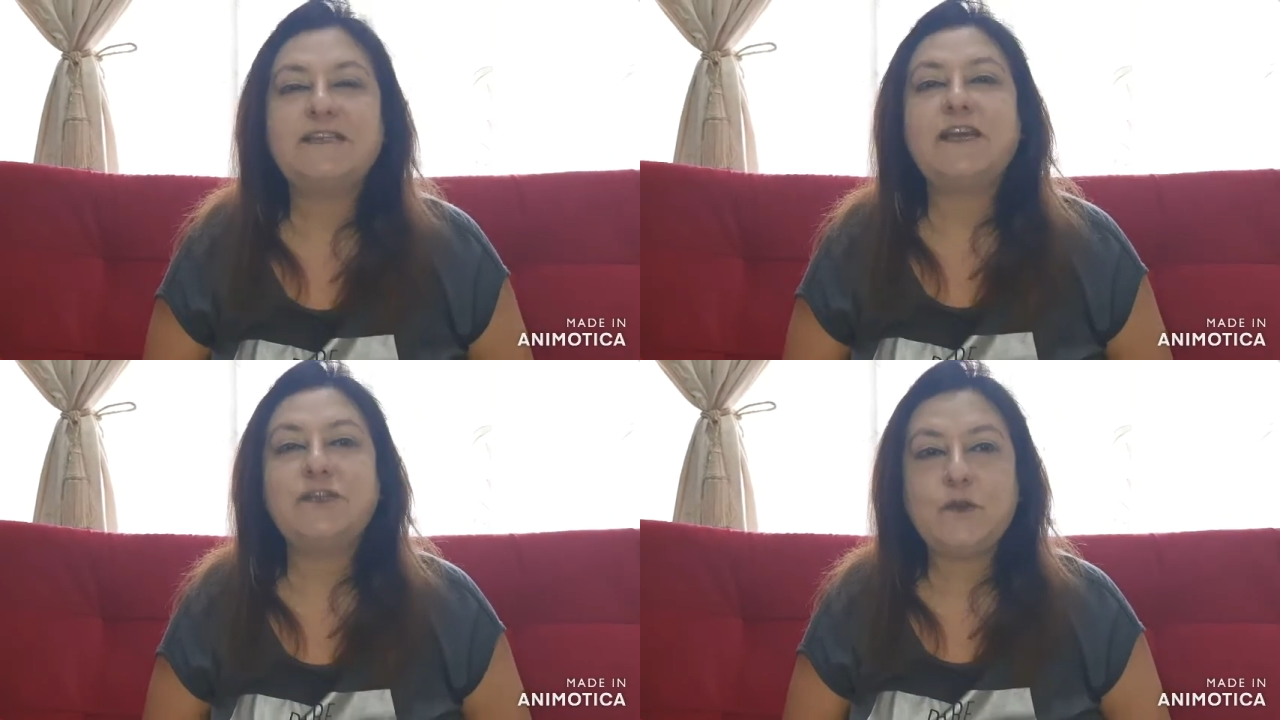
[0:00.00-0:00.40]

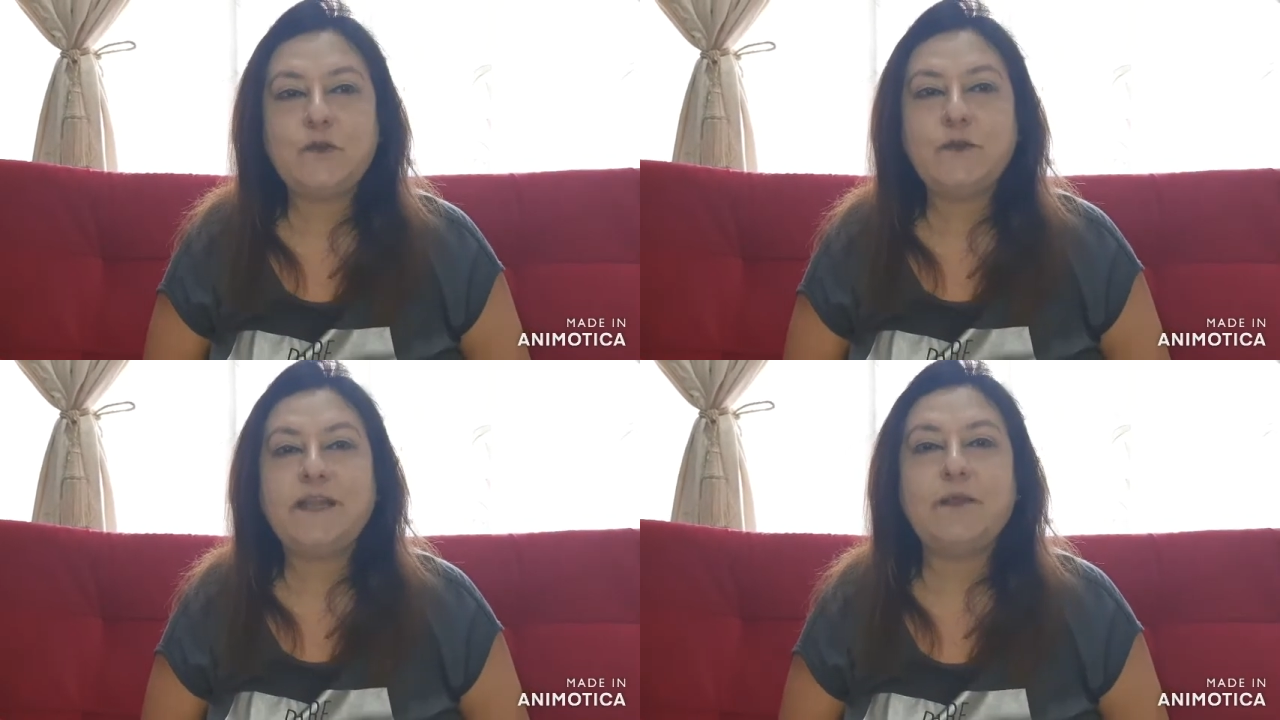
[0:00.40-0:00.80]
As I
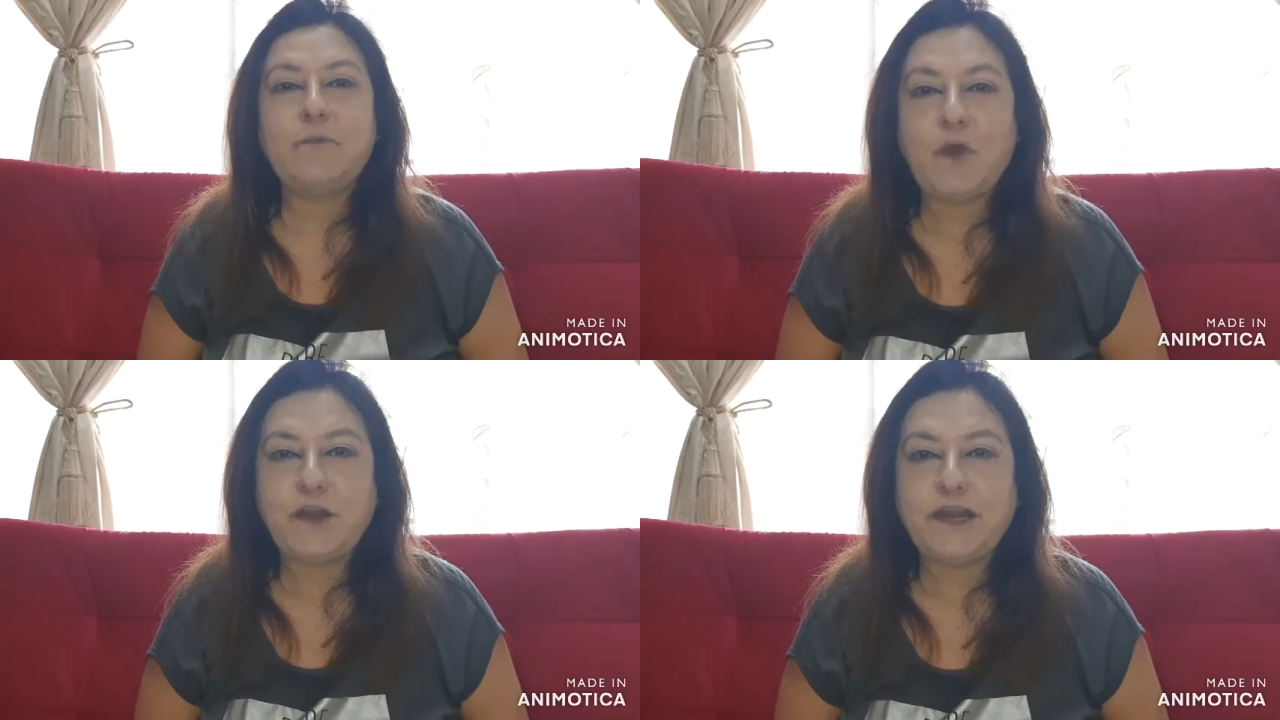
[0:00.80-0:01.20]
told you in the
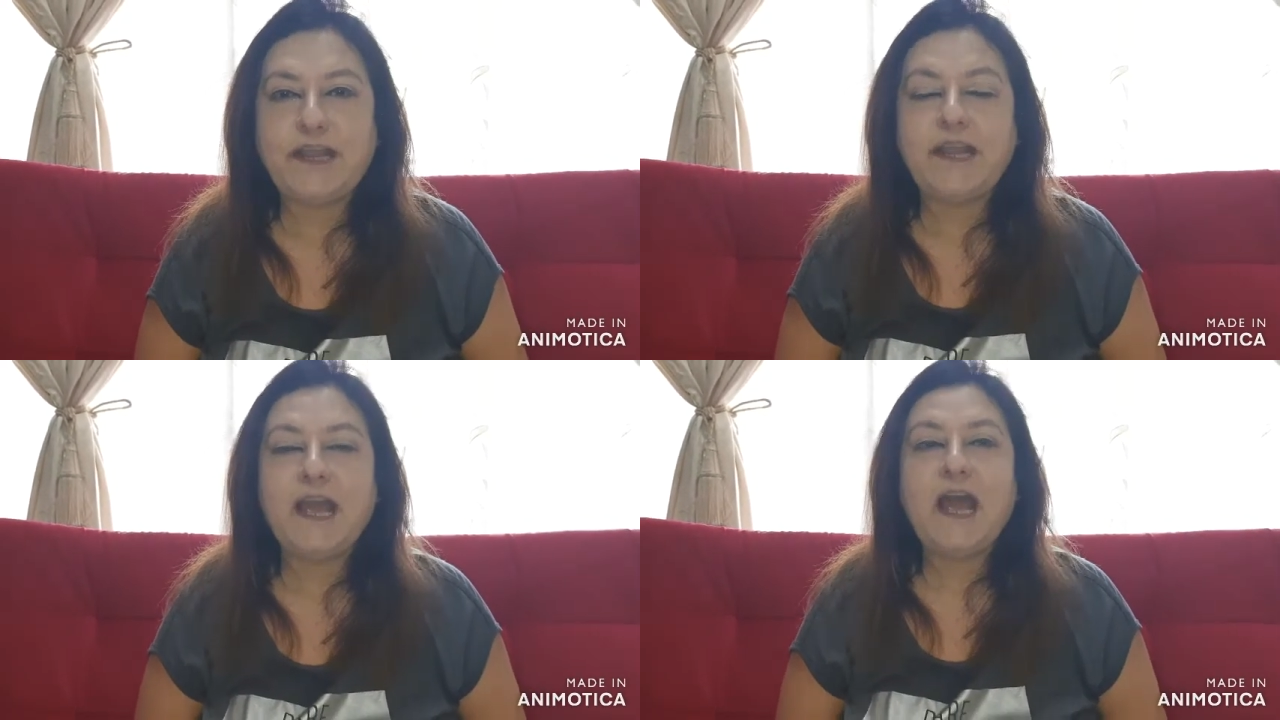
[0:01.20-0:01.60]

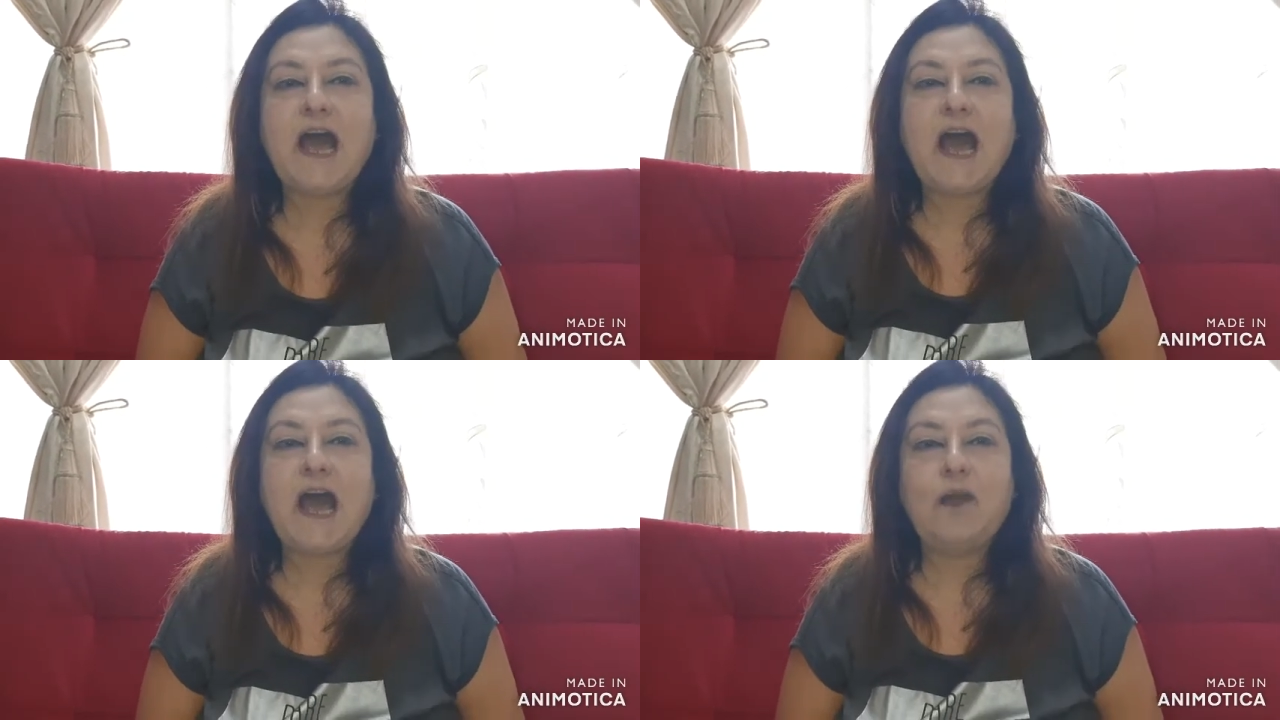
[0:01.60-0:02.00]
morning,
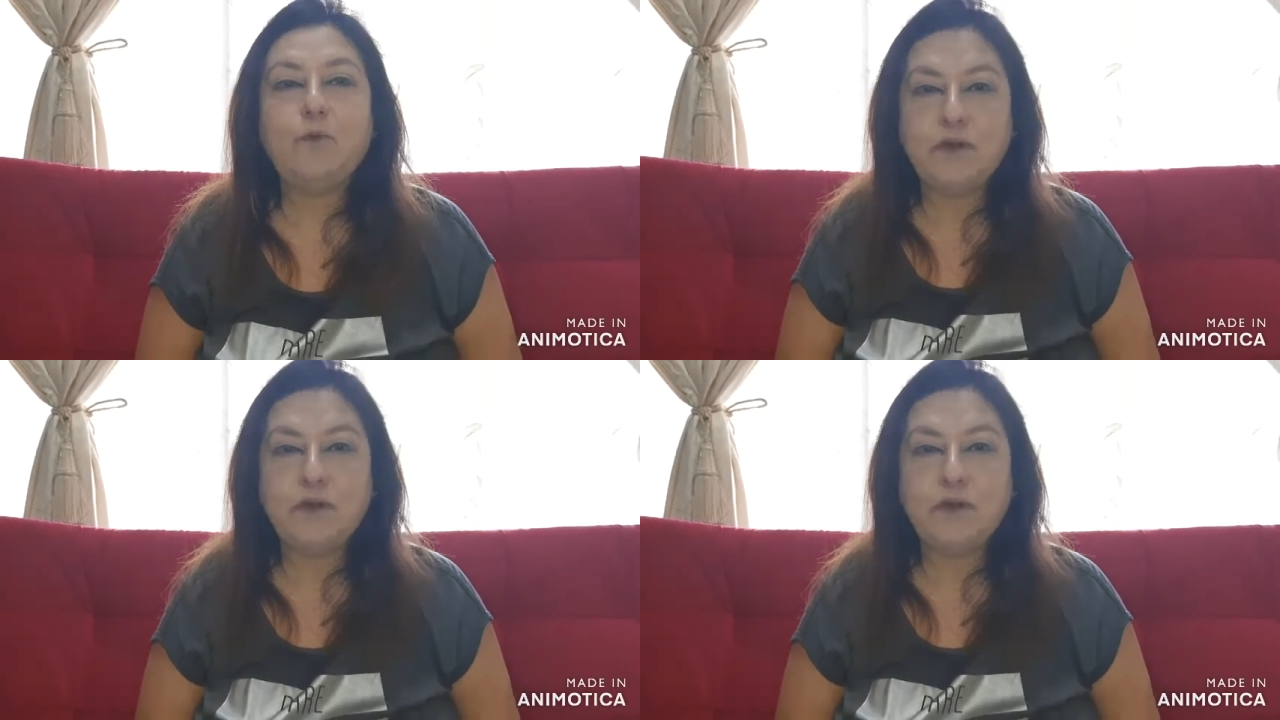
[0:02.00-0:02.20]
I